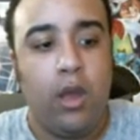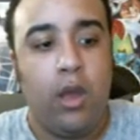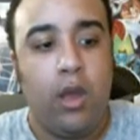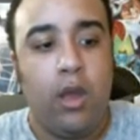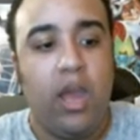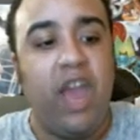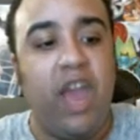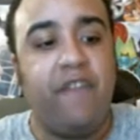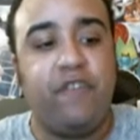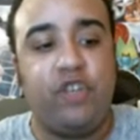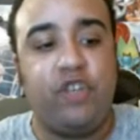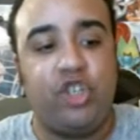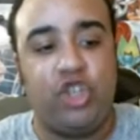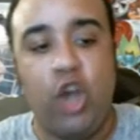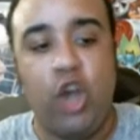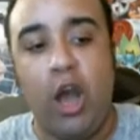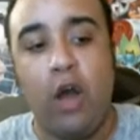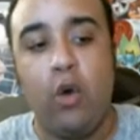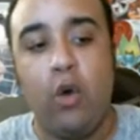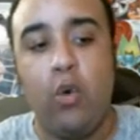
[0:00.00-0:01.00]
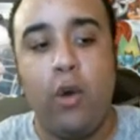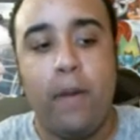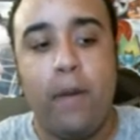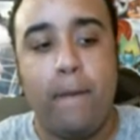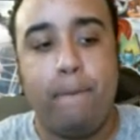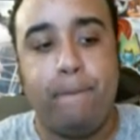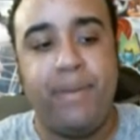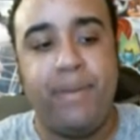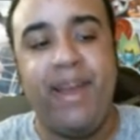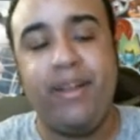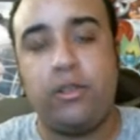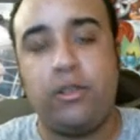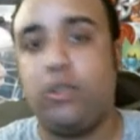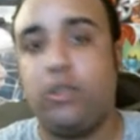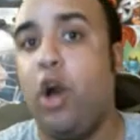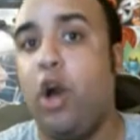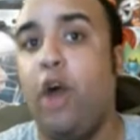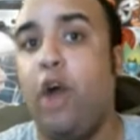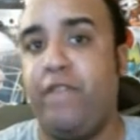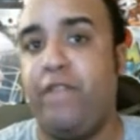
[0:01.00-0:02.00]
If Joe beats
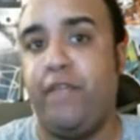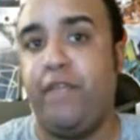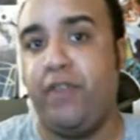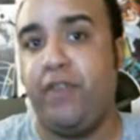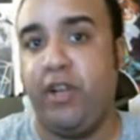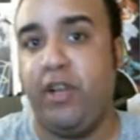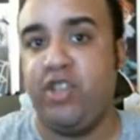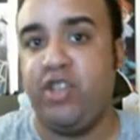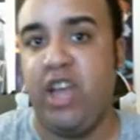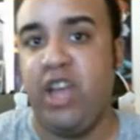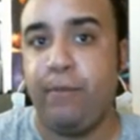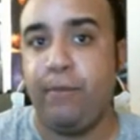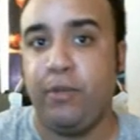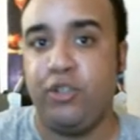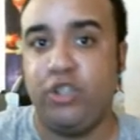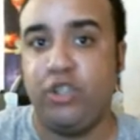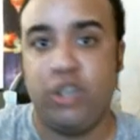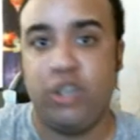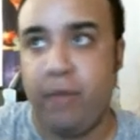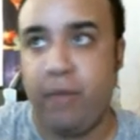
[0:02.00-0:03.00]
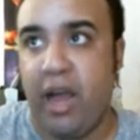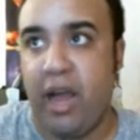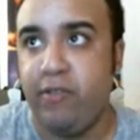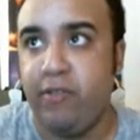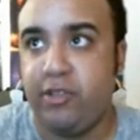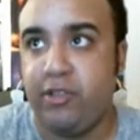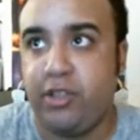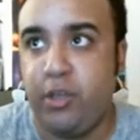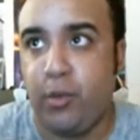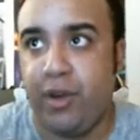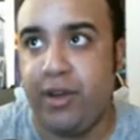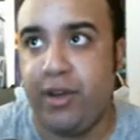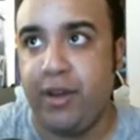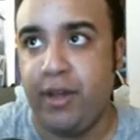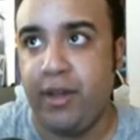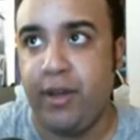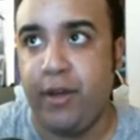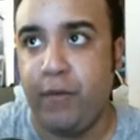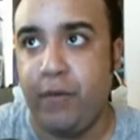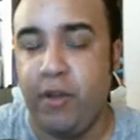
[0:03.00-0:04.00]
Kofi for the championship, obviously we're going to
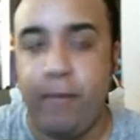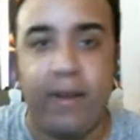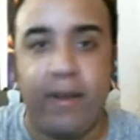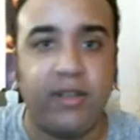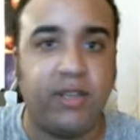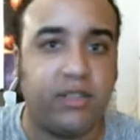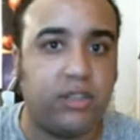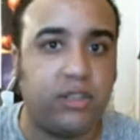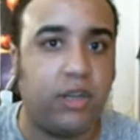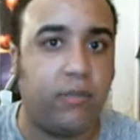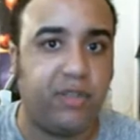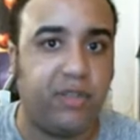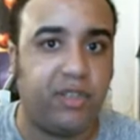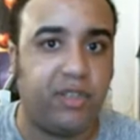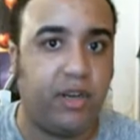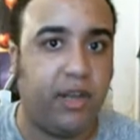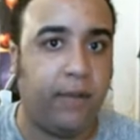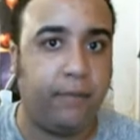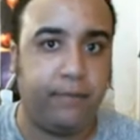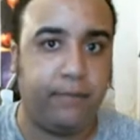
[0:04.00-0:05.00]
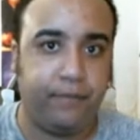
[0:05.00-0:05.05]
get a rematch at SummerSlam.